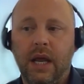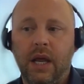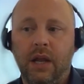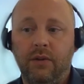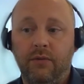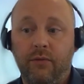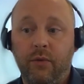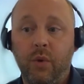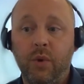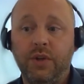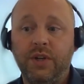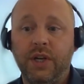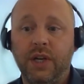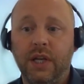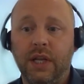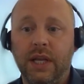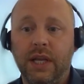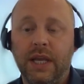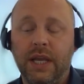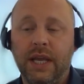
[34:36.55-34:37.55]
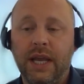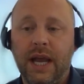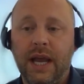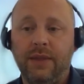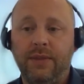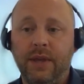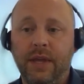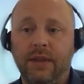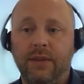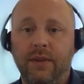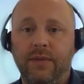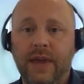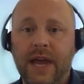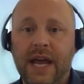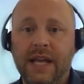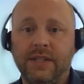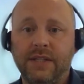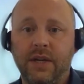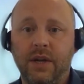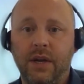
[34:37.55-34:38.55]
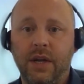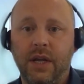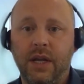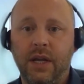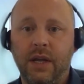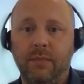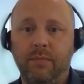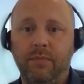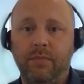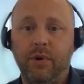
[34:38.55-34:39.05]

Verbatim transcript: unfortunately i think that that's going to